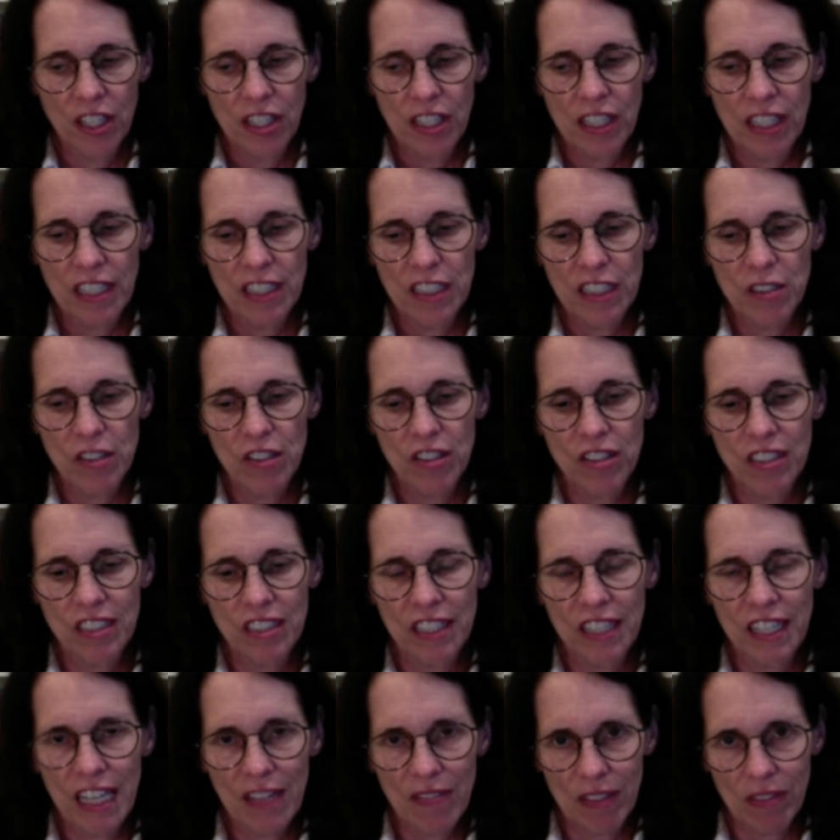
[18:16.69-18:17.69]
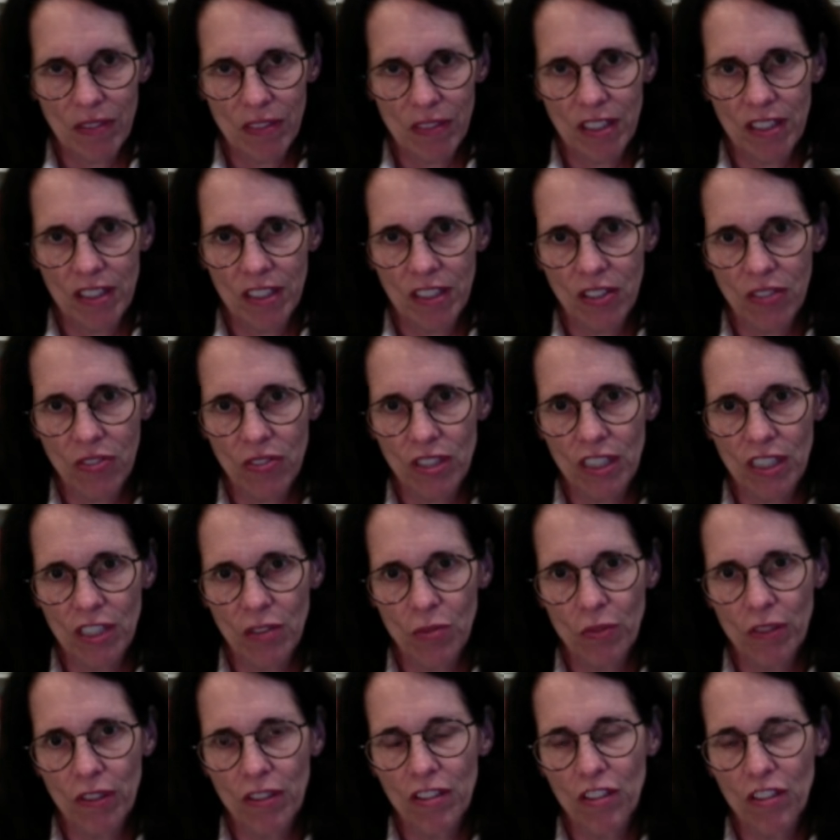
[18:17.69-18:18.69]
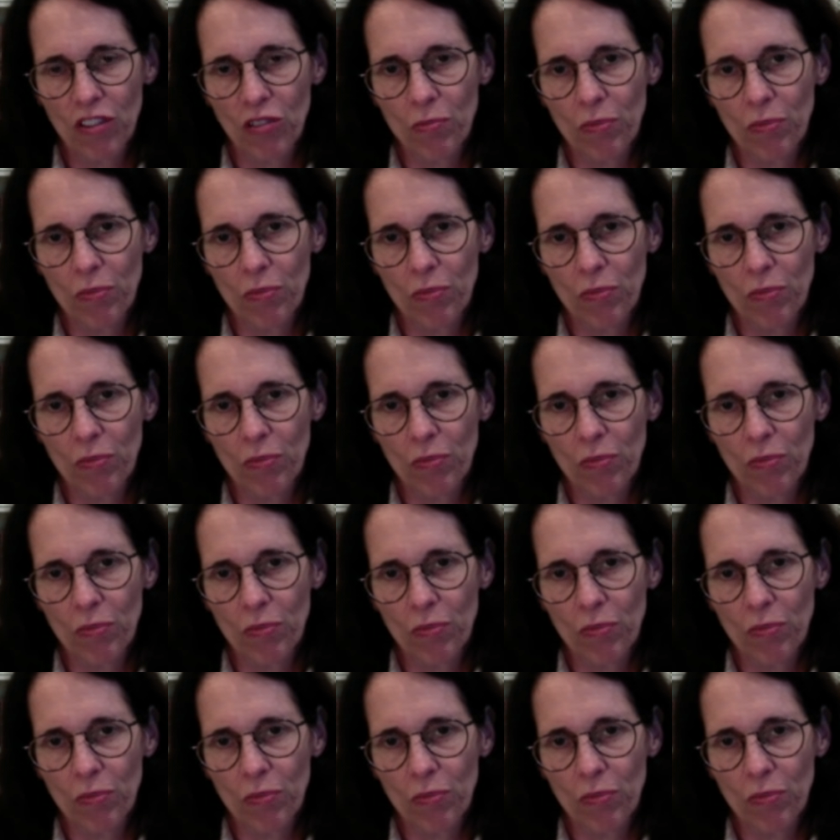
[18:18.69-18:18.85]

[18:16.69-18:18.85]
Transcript: it's good to have everything you need with you.